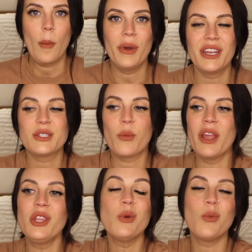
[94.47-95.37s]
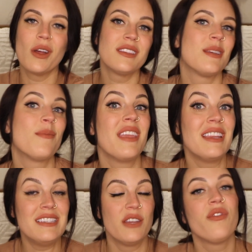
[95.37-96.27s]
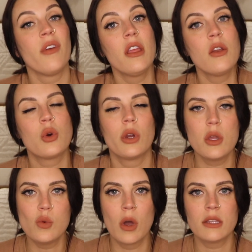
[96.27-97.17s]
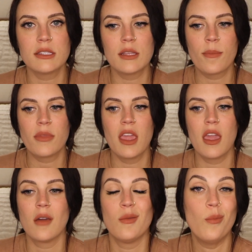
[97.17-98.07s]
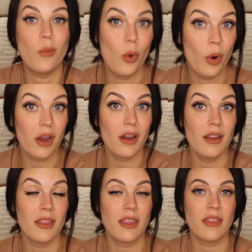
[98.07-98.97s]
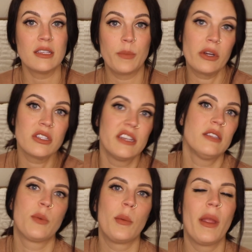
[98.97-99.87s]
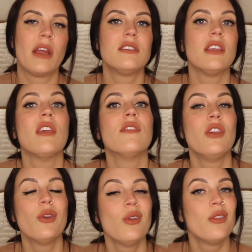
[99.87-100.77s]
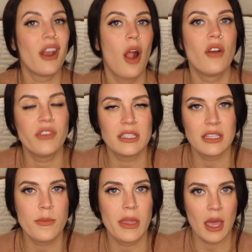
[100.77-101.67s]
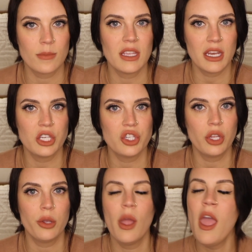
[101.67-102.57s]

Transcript: But it's when you want something different or you want something more than this person is prepared to give you that it obviously becomes an issue.